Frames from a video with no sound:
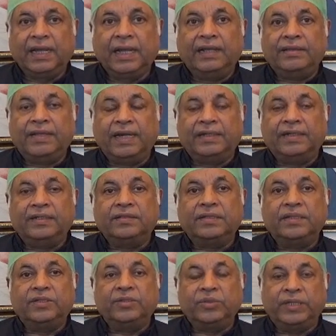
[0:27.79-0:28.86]
and that is
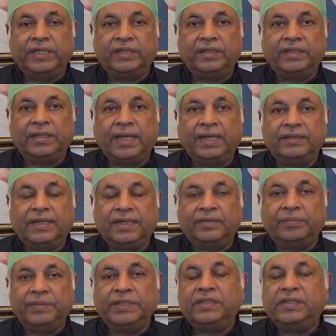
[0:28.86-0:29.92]
the unit.
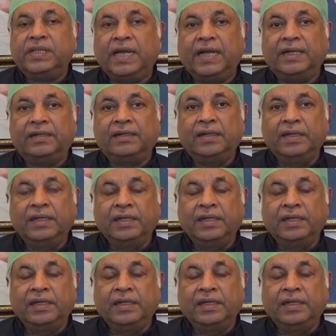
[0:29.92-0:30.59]
That means that